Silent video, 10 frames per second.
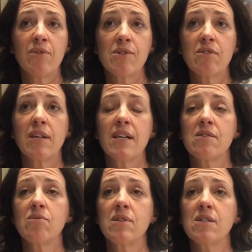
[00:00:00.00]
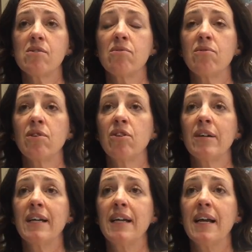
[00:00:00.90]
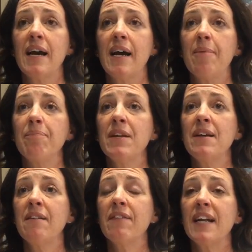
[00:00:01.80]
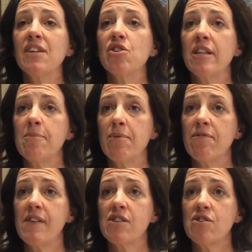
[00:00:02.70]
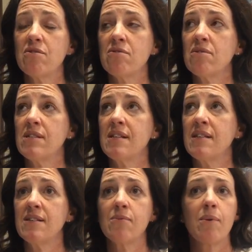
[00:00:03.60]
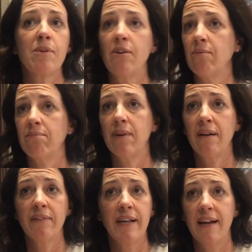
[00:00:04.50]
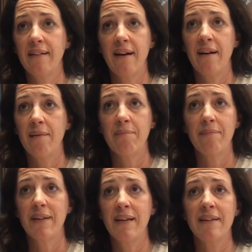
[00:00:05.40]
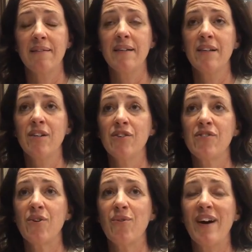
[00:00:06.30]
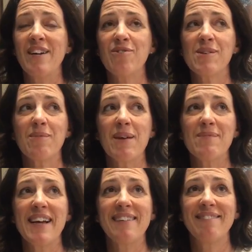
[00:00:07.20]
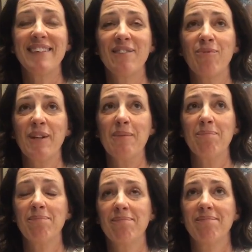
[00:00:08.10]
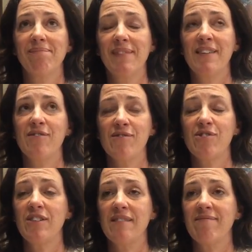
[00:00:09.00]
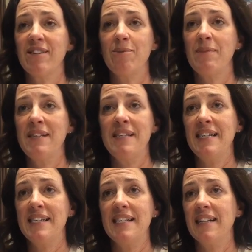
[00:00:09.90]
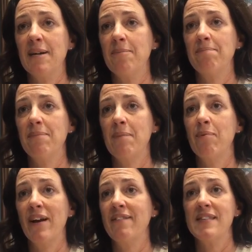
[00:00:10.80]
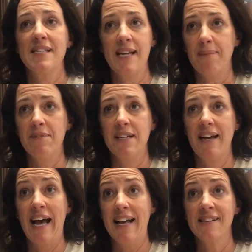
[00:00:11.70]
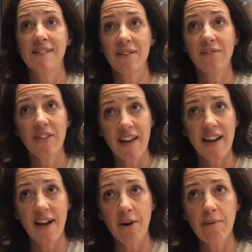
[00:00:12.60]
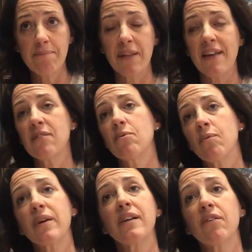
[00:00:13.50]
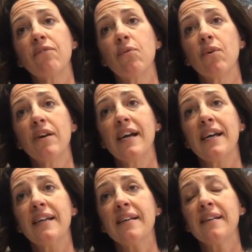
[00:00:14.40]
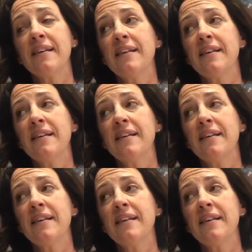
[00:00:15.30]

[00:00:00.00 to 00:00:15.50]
still in high school and still looking, financial aid professionals, this is what we do every day. And so I know sometimes that is a student, needing to take like a brave step to ask for that help, but that's what we're here for. And